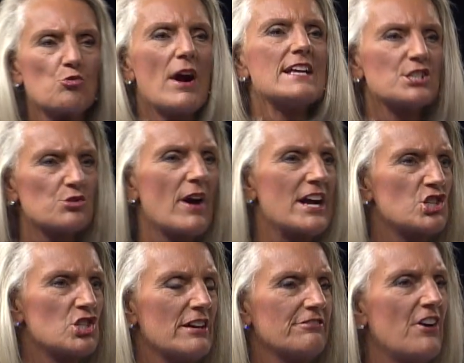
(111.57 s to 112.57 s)

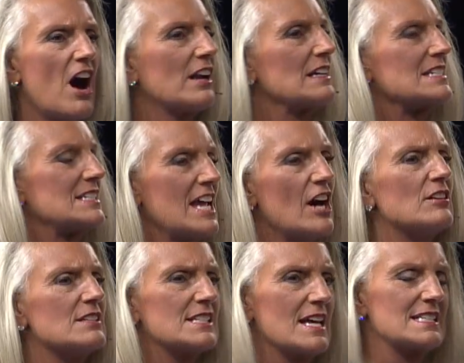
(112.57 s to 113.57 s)
resurrection that follows
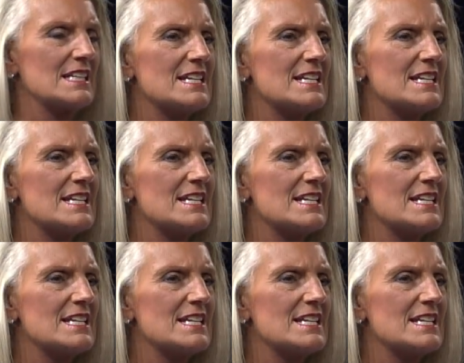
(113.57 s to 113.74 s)
tells us,